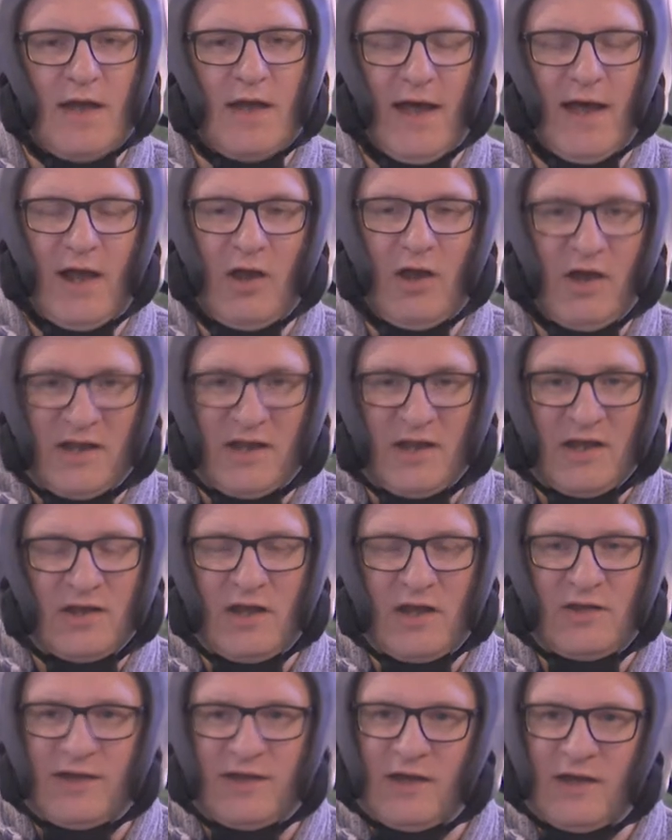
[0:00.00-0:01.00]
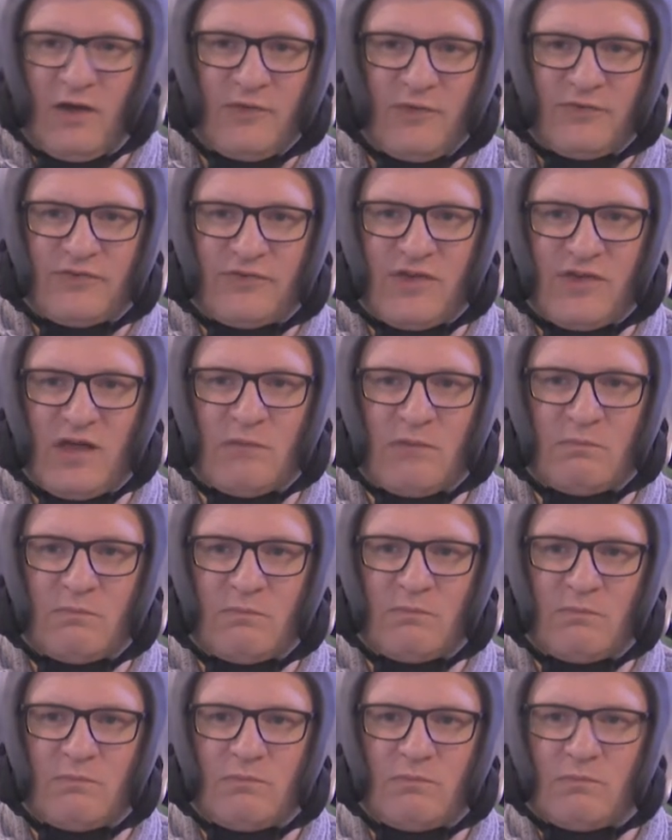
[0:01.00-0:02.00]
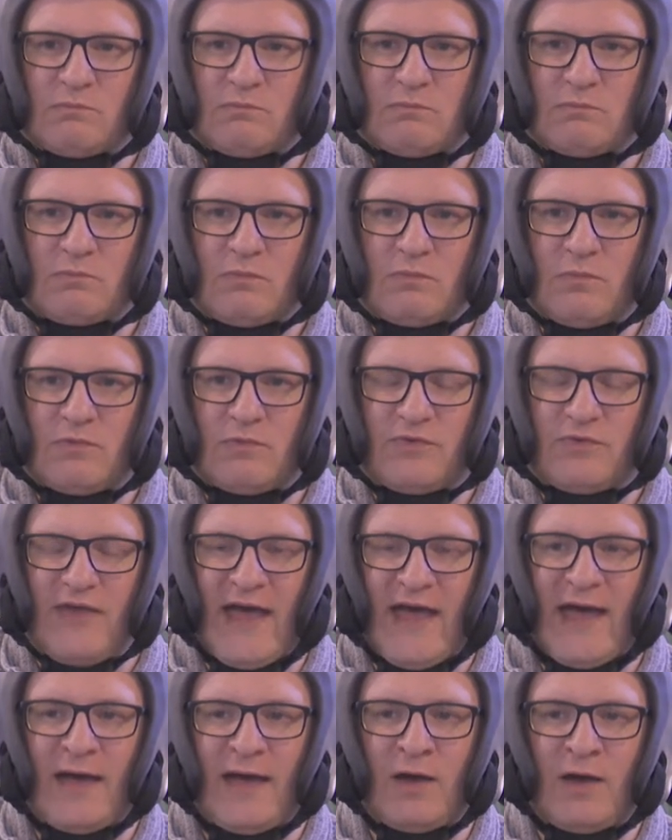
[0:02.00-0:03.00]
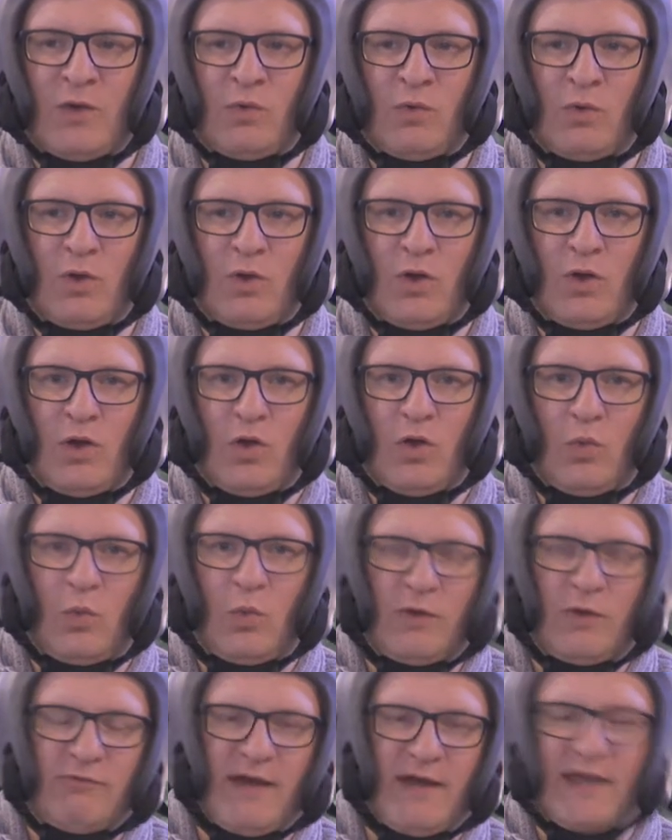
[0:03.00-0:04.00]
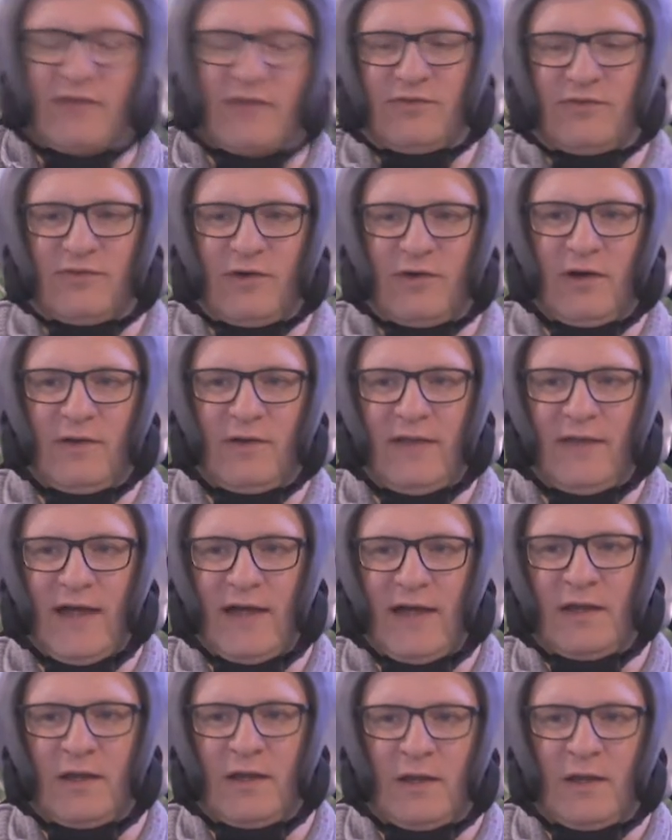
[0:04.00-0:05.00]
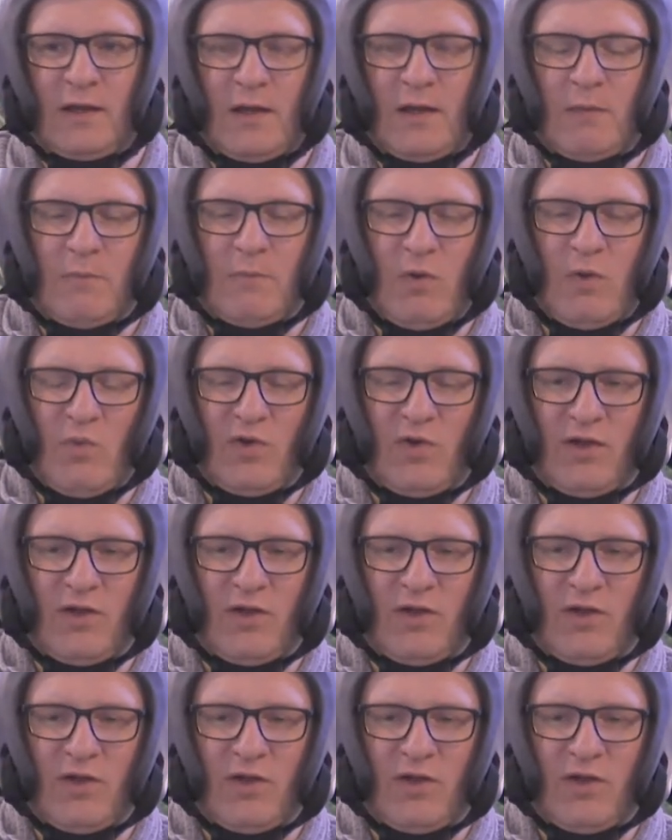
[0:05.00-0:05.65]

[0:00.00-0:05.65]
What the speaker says: And I don't know the answer to how we reconcile that. But what